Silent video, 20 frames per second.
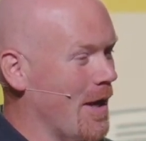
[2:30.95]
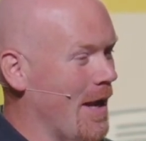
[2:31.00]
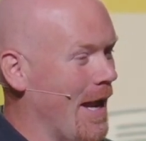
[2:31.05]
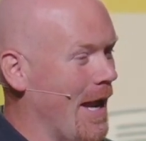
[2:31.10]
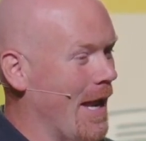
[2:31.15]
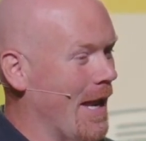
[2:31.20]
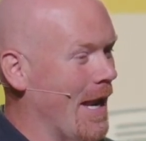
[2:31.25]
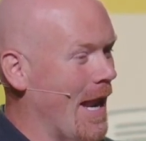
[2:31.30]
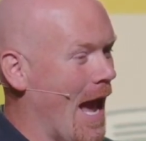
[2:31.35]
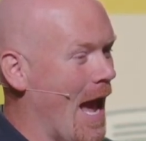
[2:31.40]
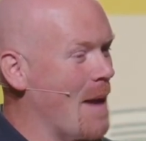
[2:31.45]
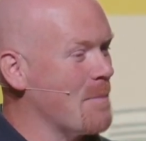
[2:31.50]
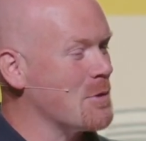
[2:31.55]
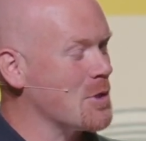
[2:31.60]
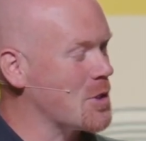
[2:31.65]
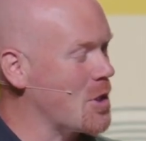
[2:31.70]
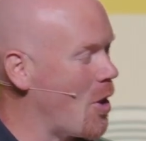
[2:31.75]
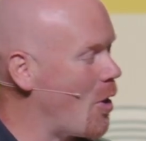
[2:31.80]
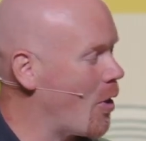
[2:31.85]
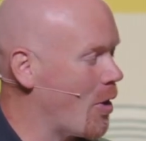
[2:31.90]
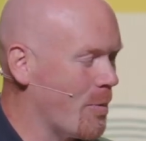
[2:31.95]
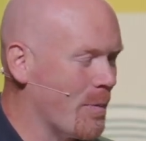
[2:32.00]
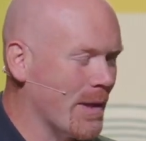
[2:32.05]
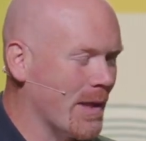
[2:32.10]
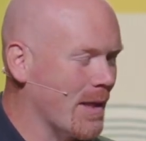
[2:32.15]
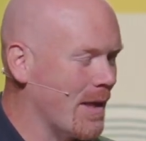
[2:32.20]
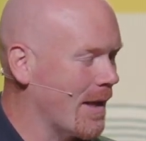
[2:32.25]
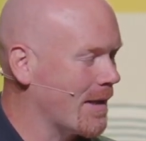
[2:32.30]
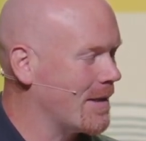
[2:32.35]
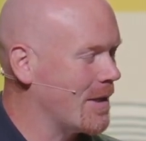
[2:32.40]
And I'm just honored to be
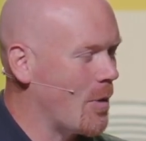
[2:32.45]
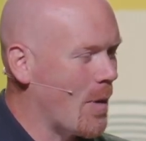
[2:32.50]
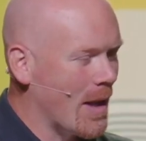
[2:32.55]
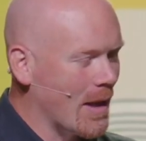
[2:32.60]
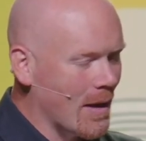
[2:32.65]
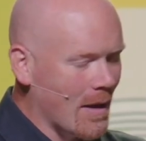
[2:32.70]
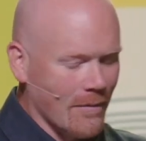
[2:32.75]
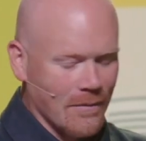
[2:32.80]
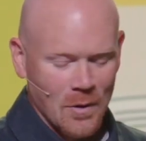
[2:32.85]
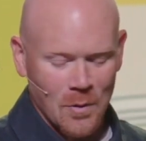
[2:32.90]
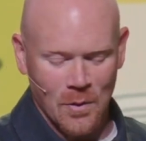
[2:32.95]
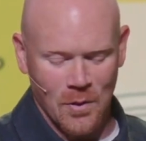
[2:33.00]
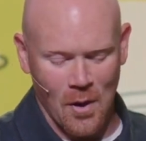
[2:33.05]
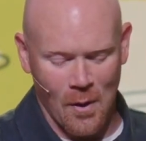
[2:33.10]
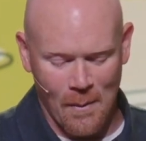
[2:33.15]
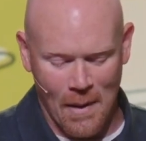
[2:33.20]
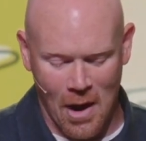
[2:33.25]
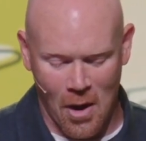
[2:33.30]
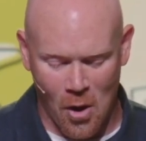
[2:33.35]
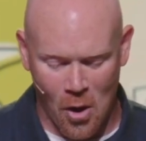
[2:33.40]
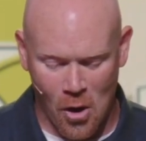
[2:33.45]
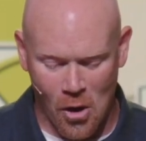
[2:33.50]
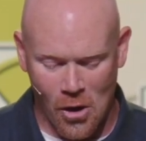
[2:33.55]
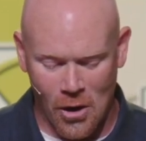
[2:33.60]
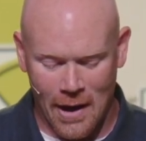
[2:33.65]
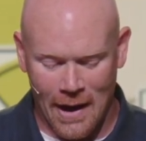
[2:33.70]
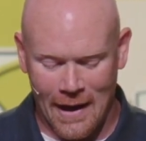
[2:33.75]
connected to you. I love you with all my heart.